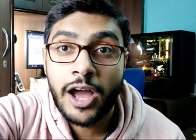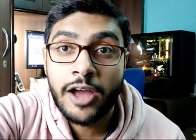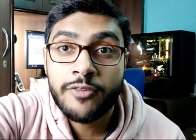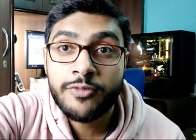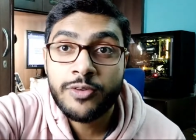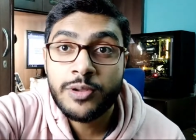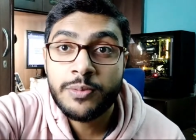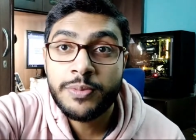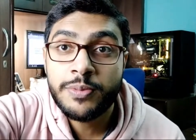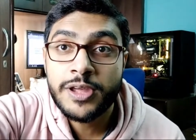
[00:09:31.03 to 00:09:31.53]
uh,
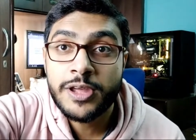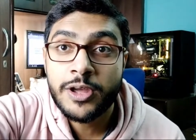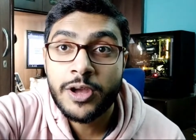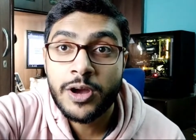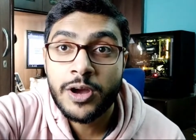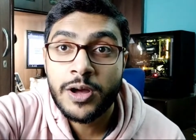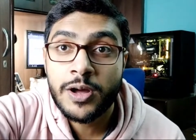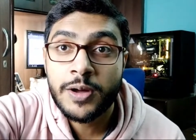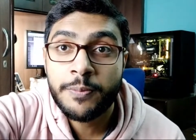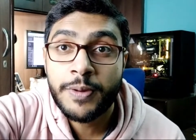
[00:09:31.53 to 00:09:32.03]
will be
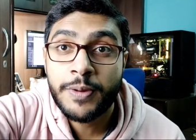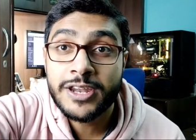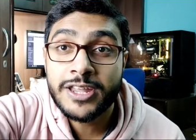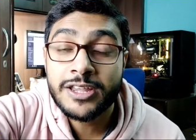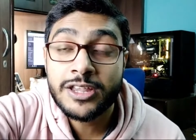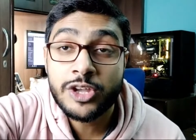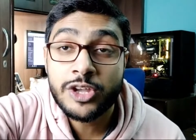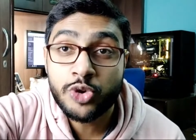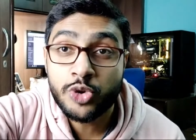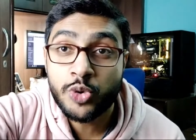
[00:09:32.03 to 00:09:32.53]
uh, but in
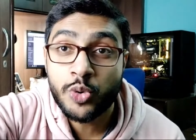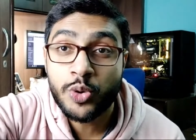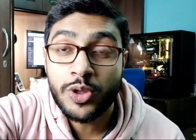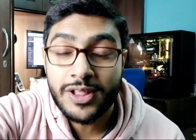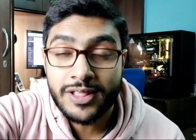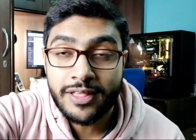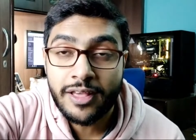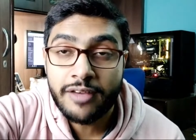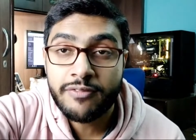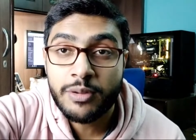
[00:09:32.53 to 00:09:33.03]
the
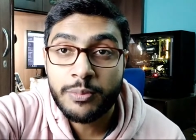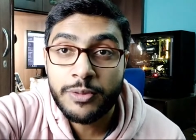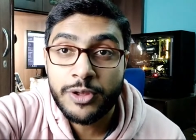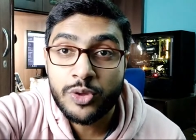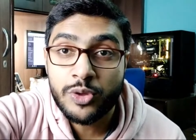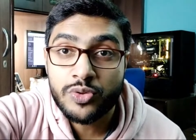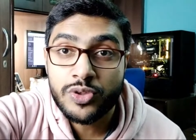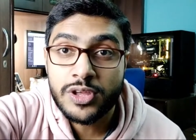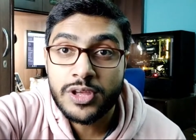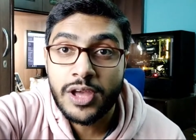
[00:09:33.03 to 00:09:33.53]
tutorials i will be
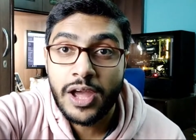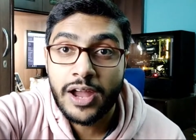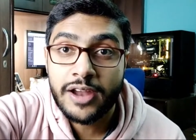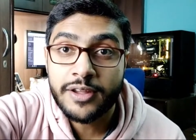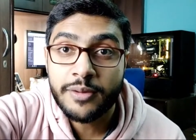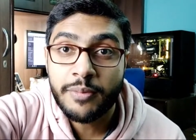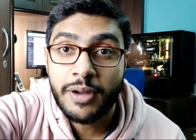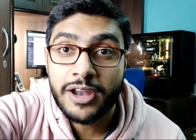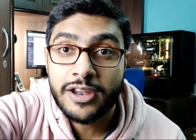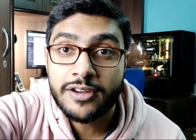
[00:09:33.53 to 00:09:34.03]
using
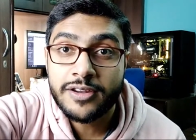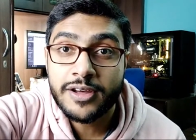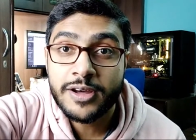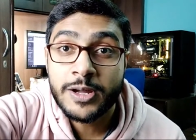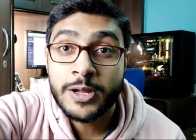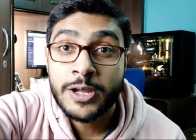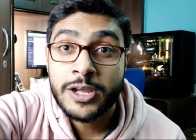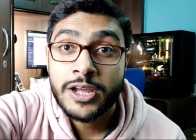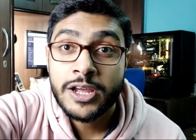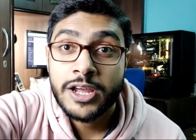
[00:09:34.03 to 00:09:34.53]
atom editor
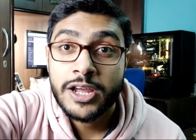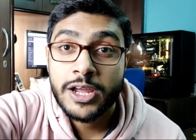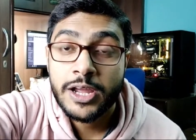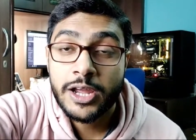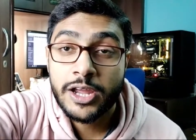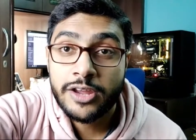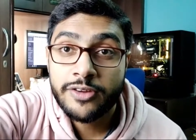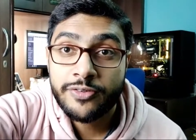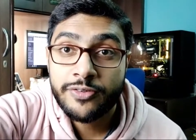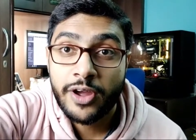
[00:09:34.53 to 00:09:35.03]

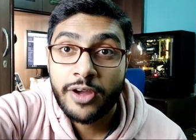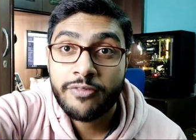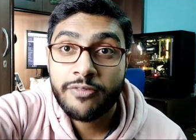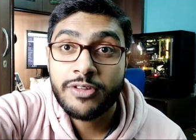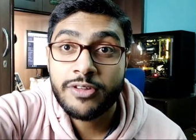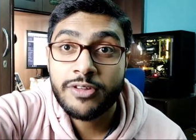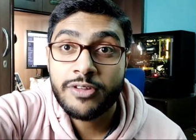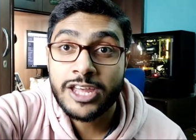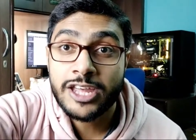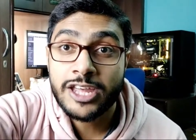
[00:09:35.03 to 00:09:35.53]
if
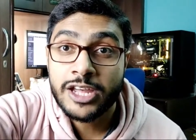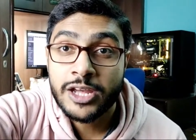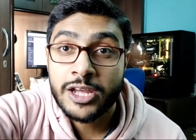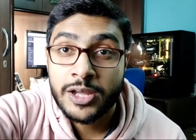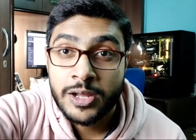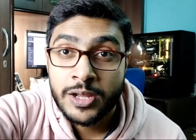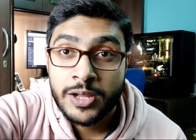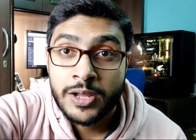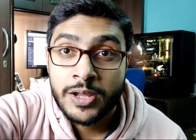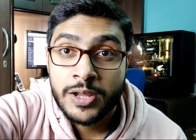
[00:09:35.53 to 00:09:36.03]
everything
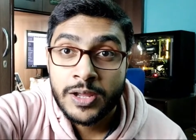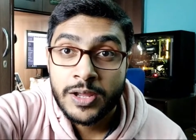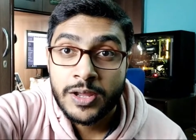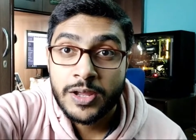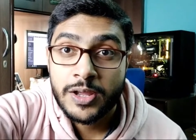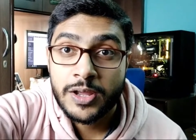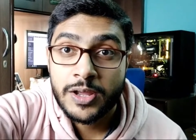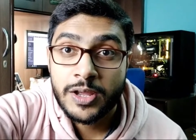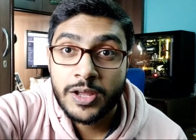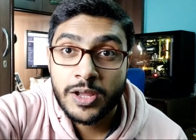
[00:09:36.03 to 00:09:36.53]

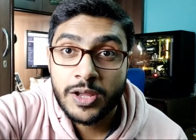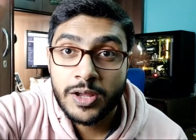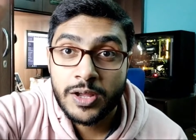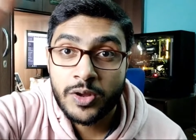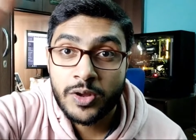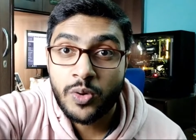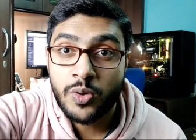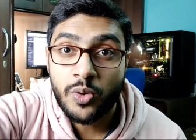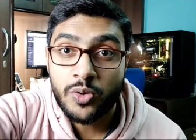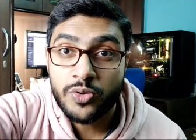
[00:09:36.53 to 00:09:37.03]

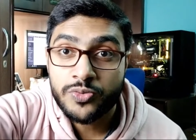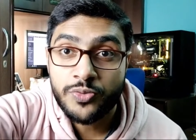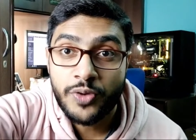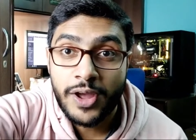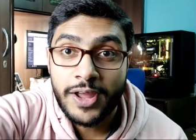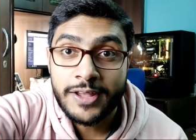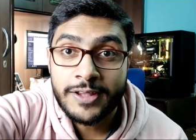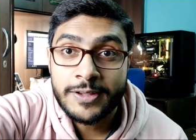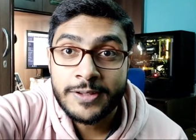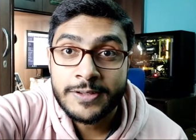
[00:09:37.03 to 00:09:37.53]
goes
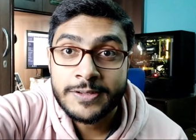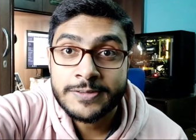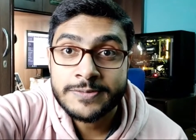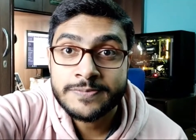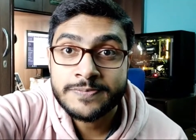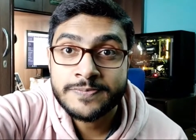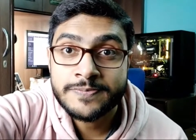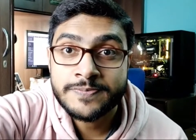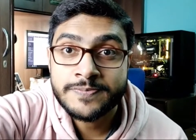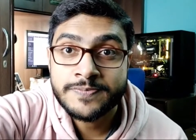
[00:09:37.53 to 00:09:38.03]
fine
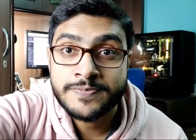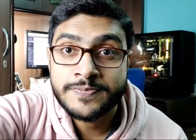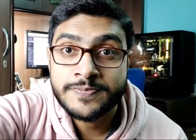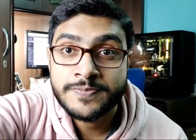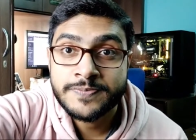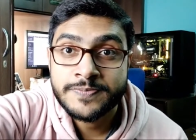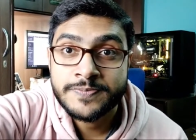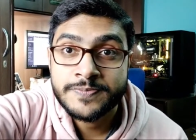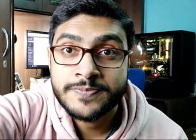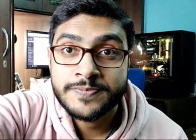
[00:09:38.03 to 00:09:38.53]

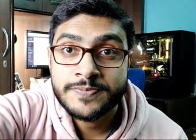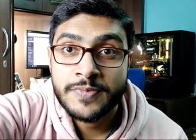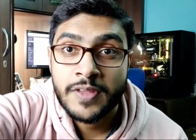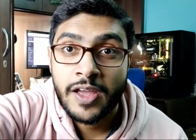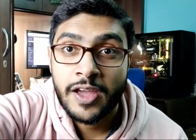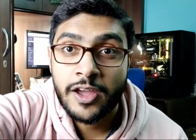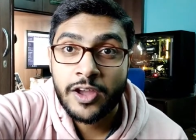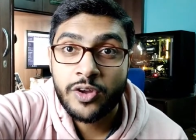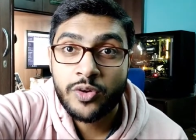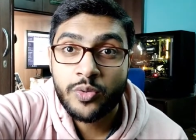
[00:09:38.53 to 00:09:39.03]

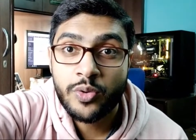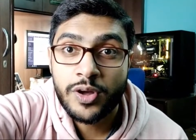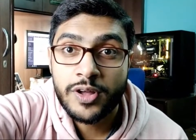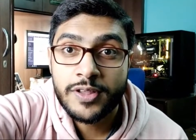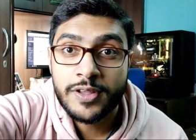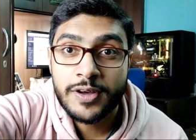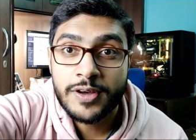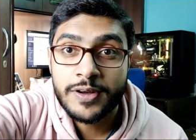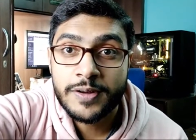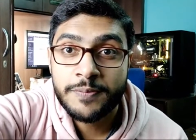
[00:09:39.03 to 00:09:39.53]
hey
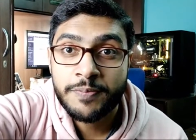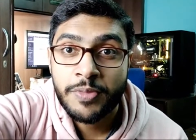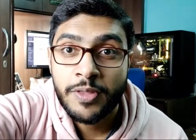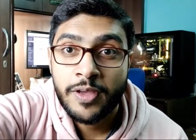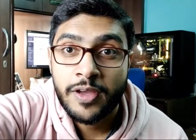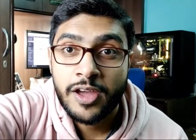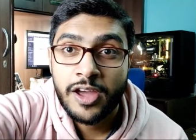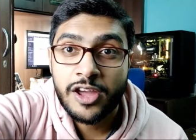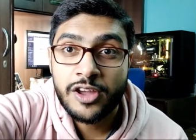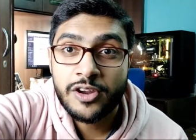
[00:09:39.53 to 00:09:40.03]
Radha,
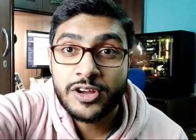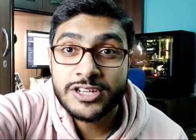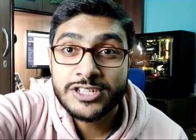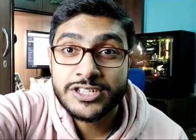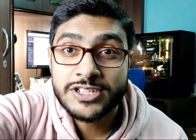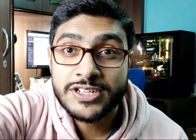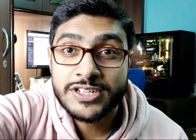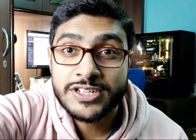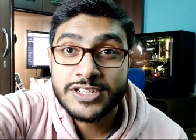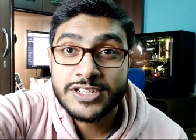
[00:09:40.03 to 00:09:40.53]
hey
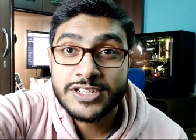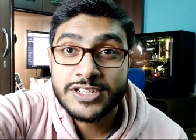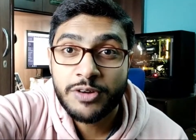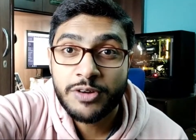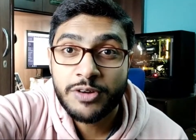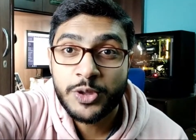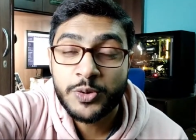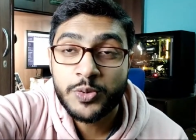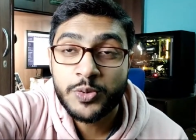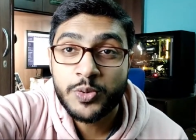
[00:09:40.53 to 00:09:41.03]
Rakshit, how are
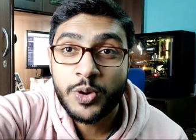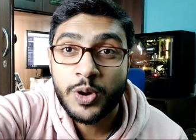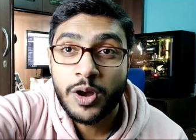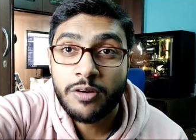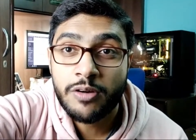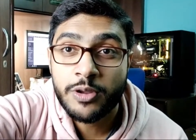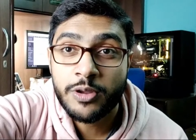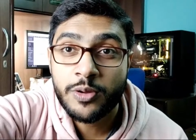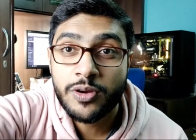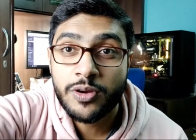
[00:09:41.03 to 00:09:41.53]
you?
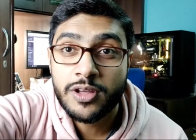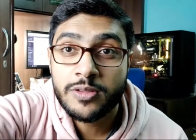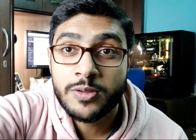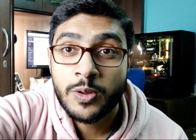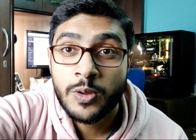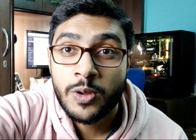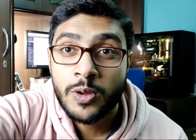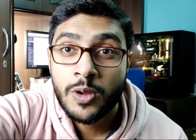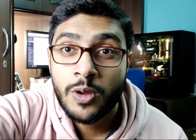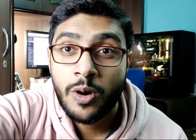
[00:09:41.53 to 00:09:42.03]
How are you guys?
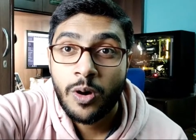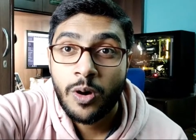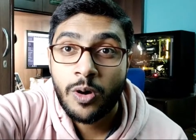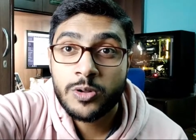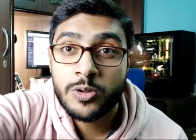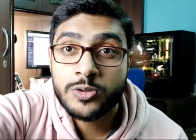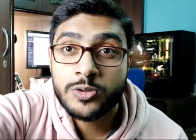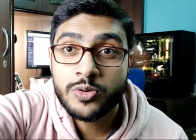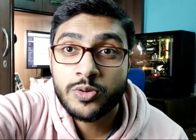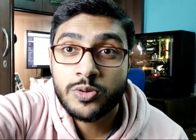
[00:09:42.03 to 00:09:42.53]

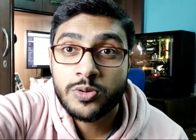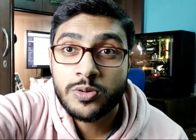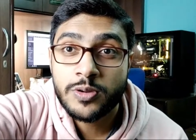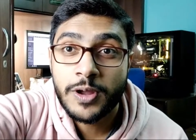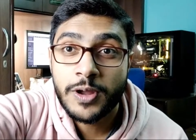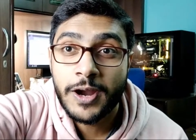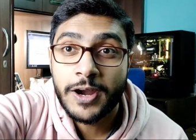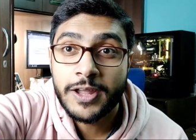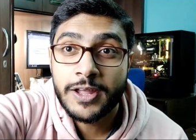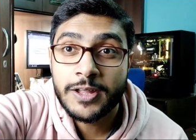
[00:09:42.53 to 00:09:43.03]
Also
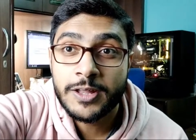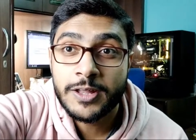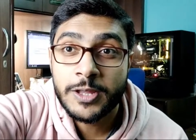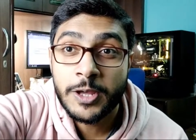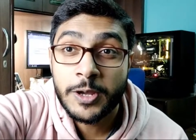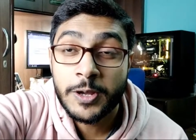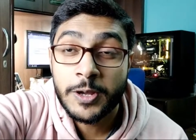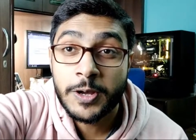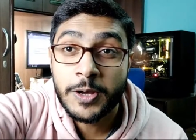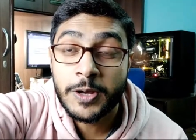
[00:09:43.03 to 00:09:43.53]
regarding
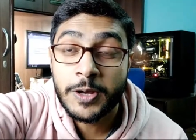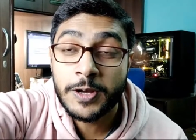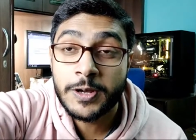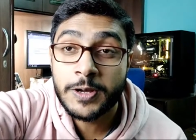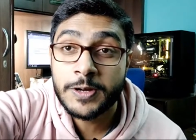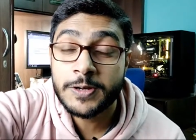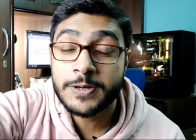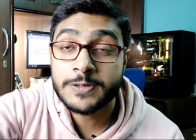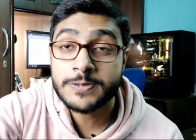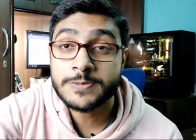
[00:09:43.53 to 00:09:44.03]
the
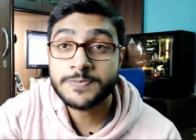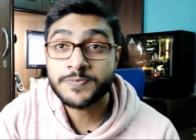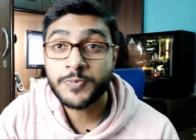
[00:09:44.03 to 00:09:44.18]
uh,